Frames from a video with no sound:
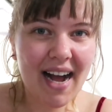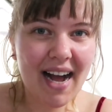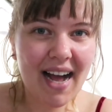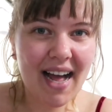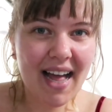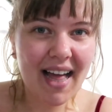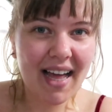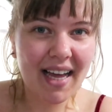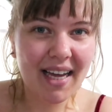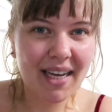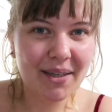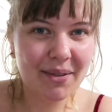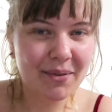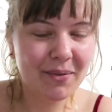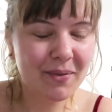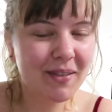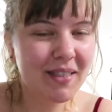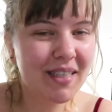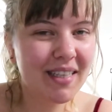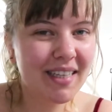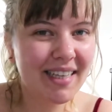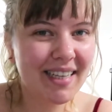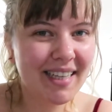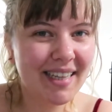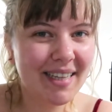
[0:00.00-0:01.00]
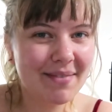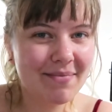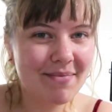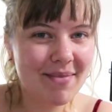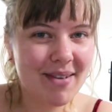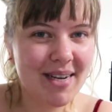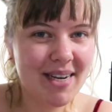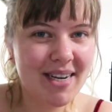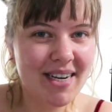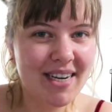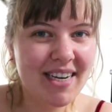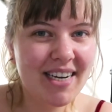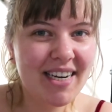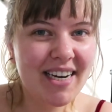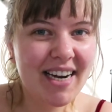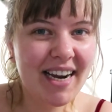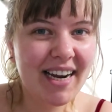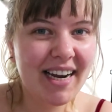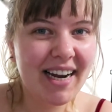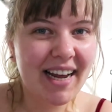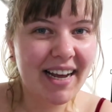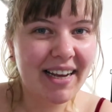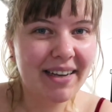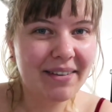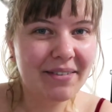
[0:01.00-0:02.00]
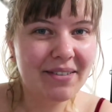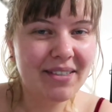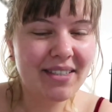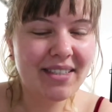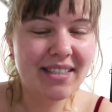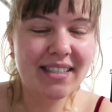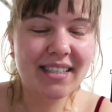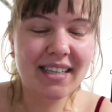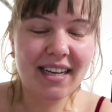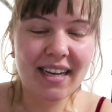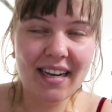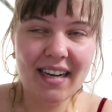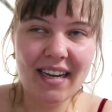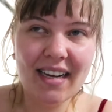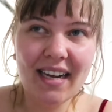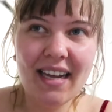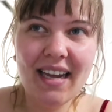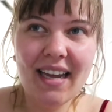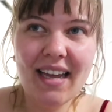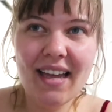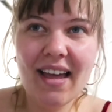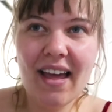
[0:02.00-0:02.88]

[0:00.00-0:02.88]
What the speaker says: I would look in the mirror and I would say,